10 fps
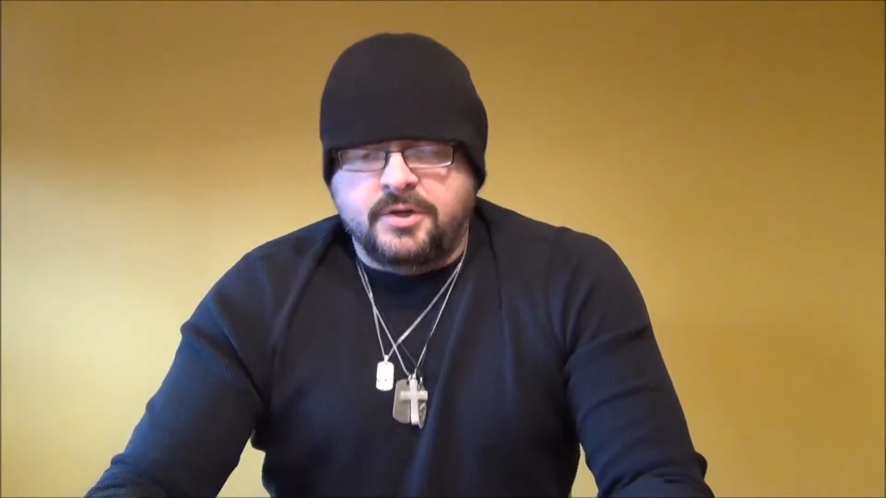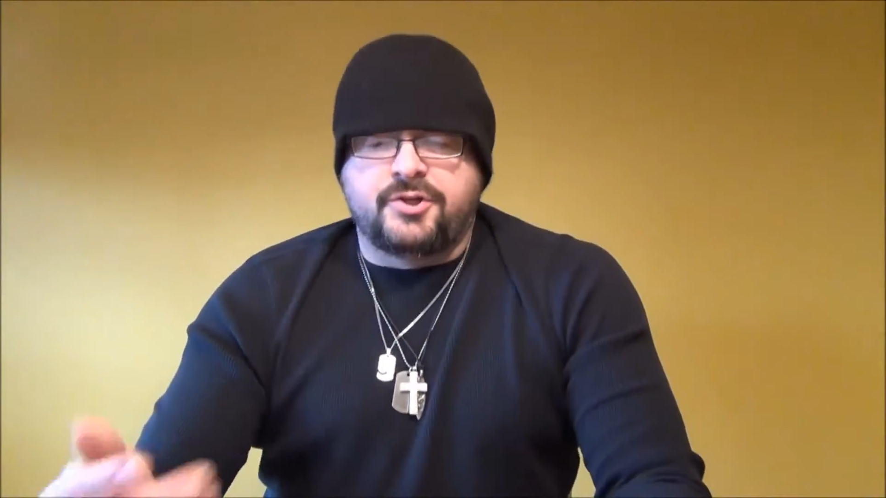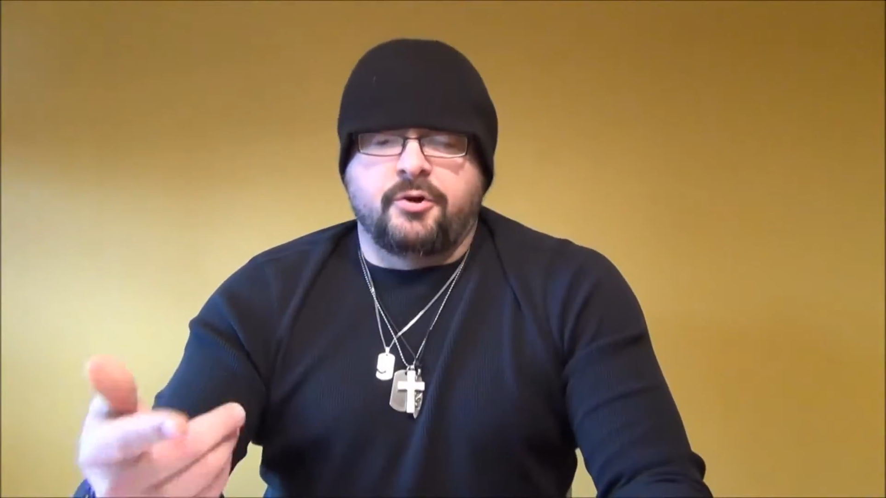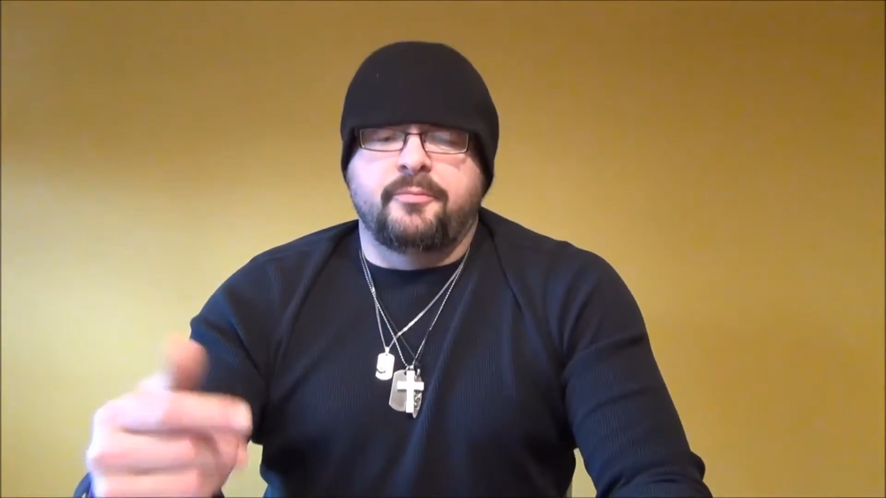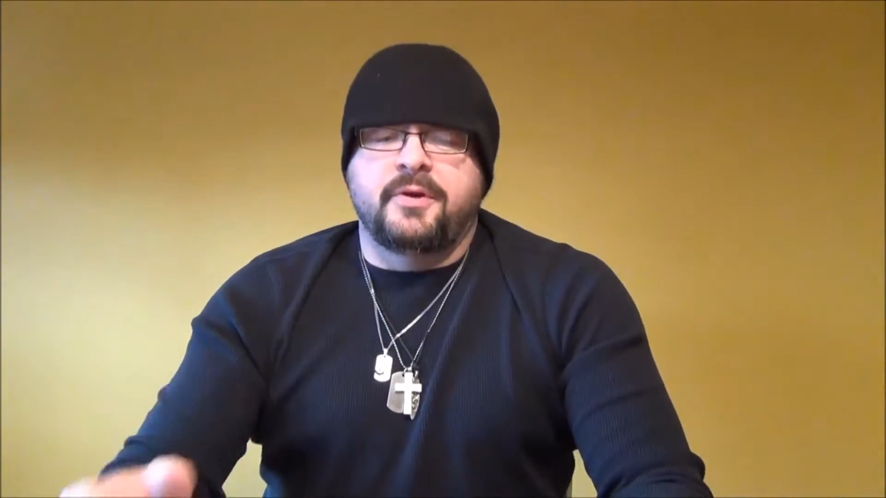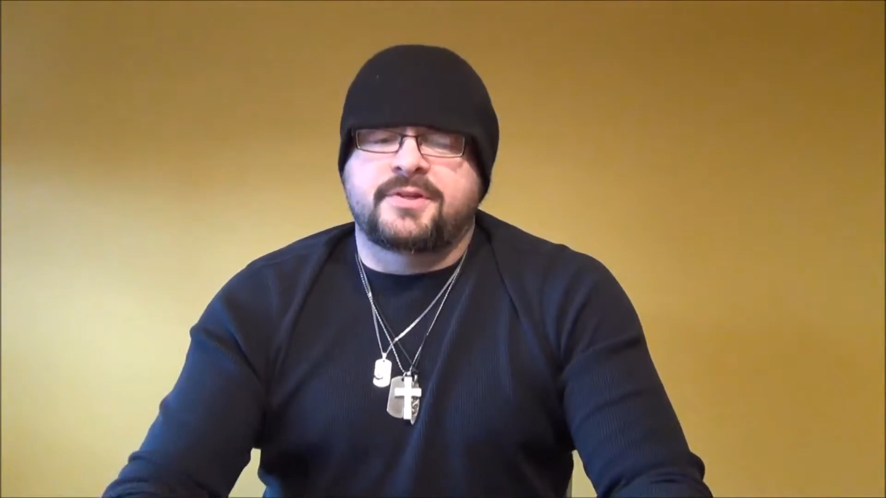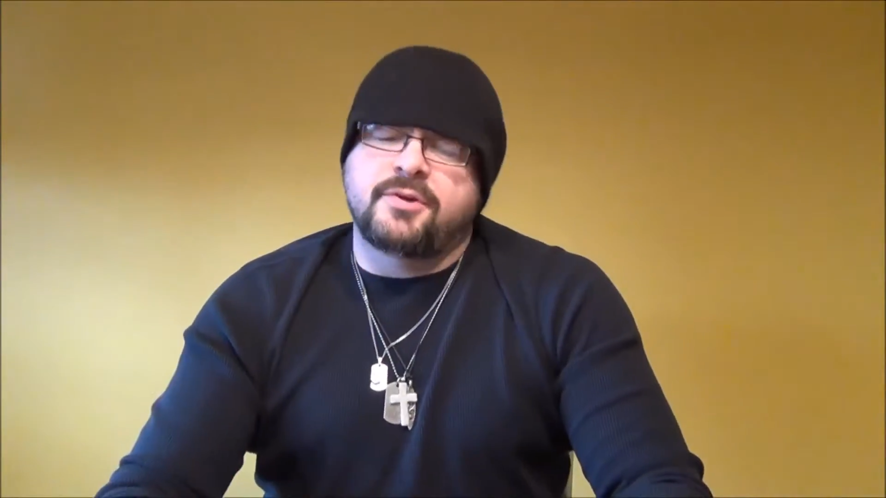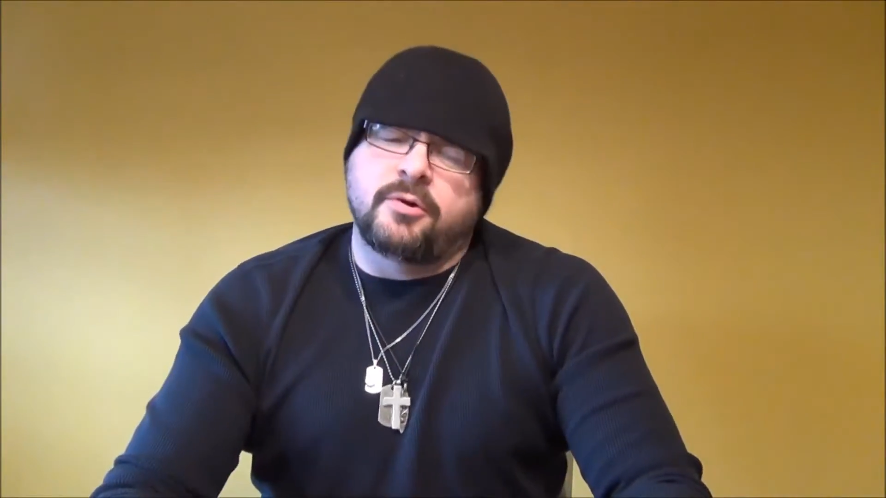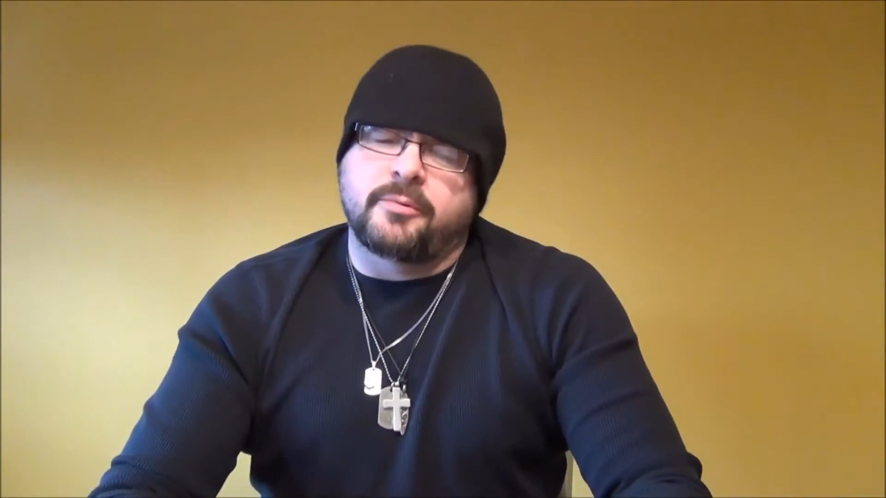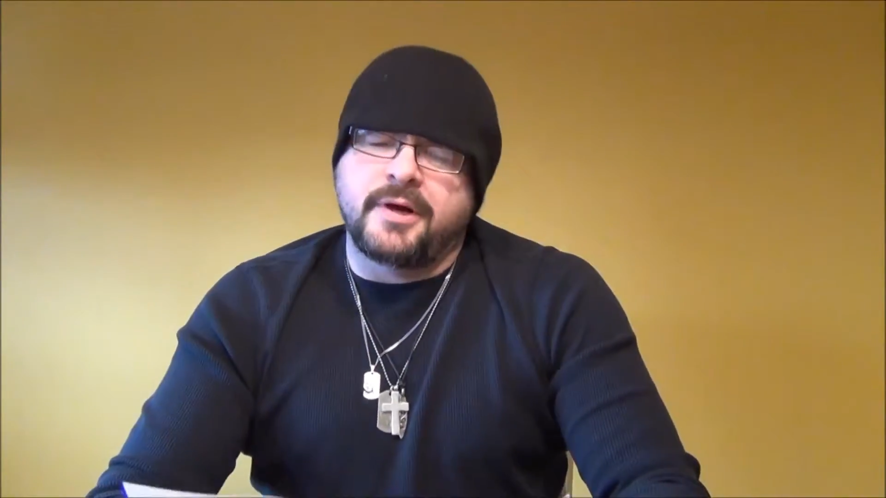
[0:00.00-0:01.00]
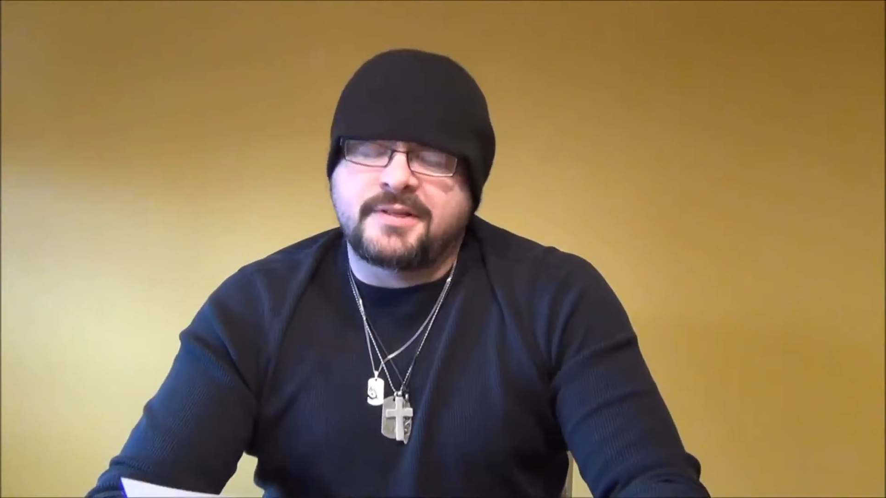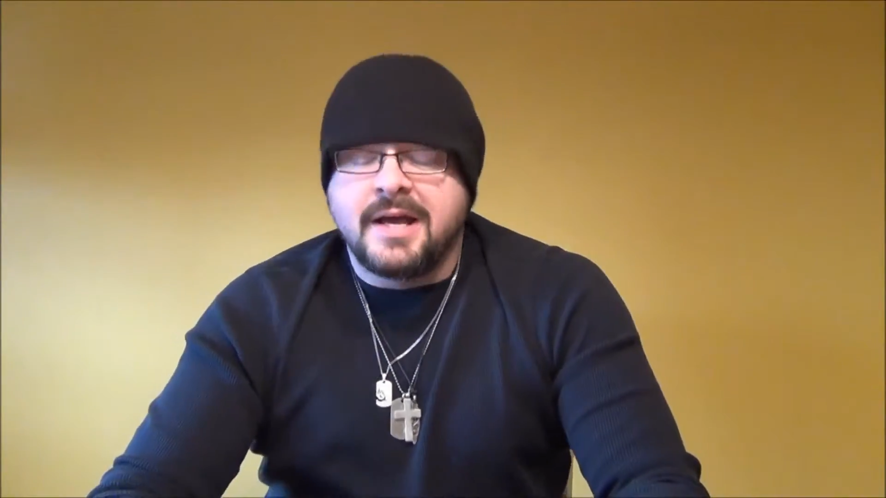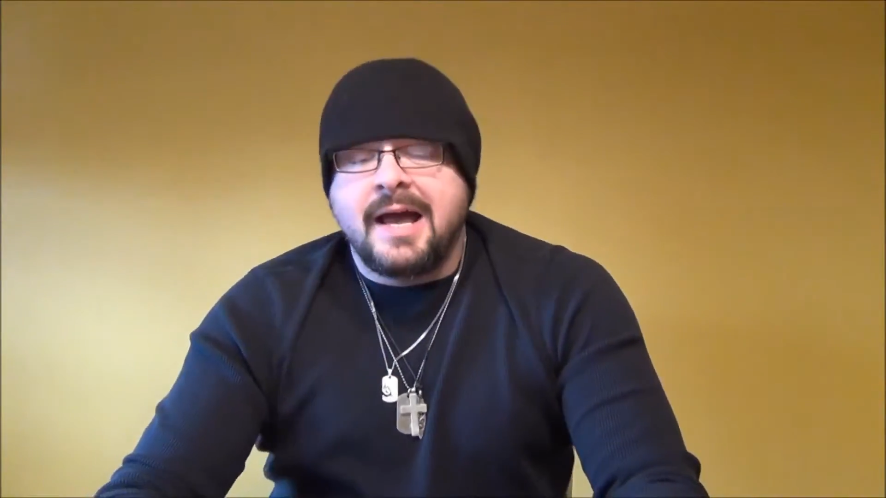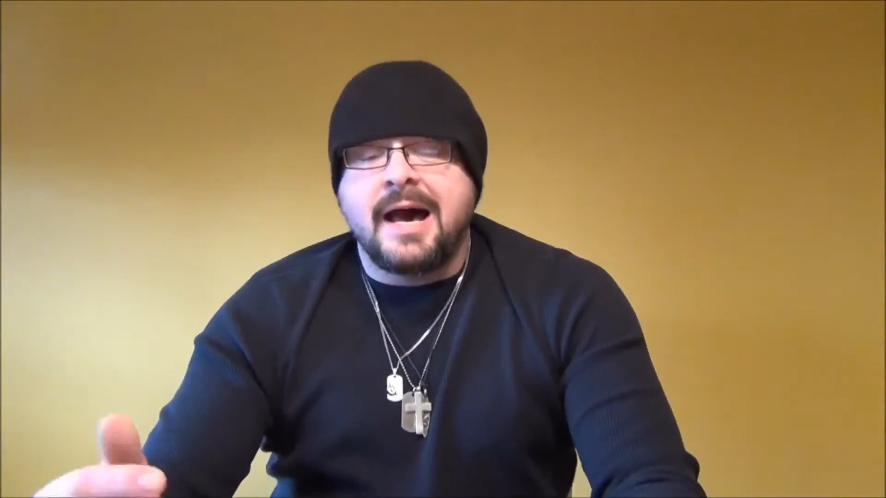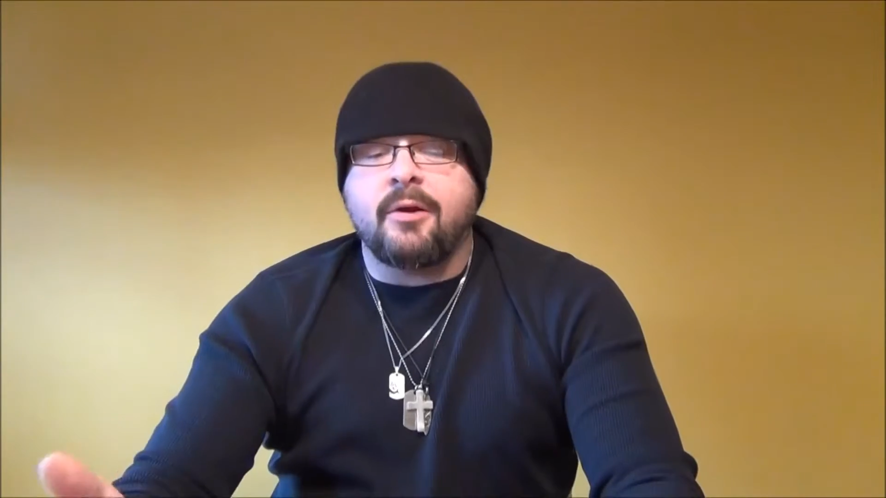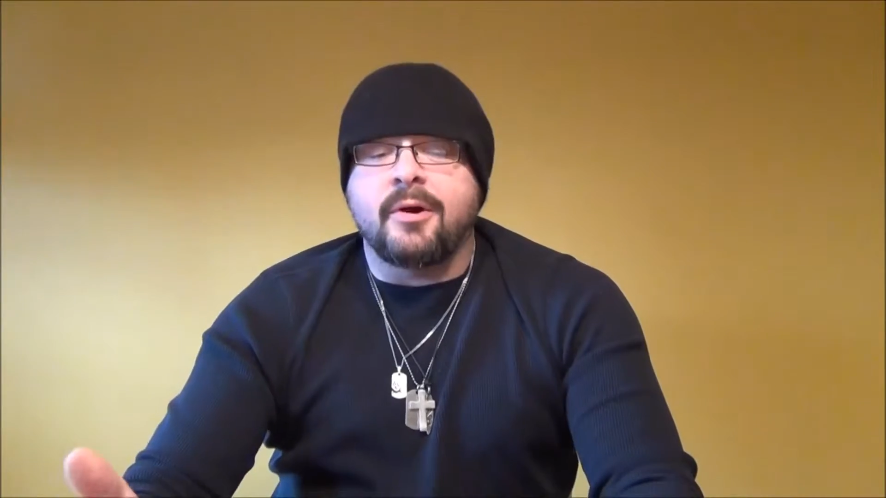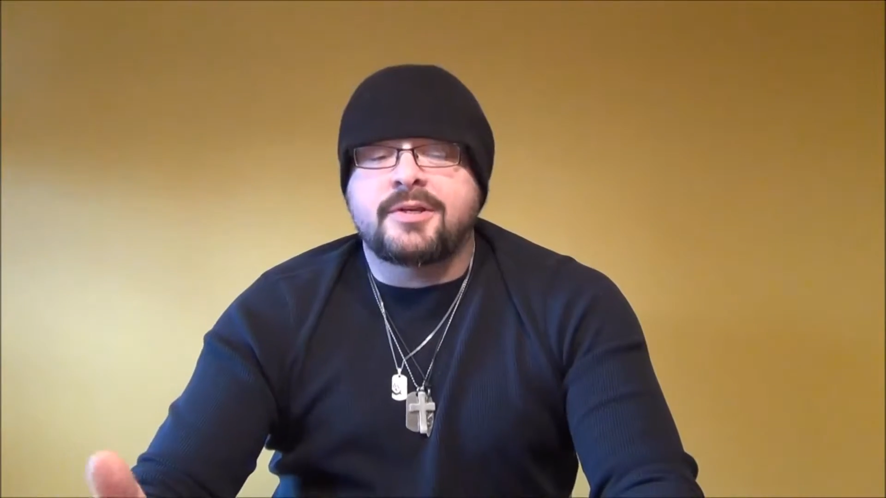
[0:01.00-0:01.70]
Joe in Minnesota writes, How do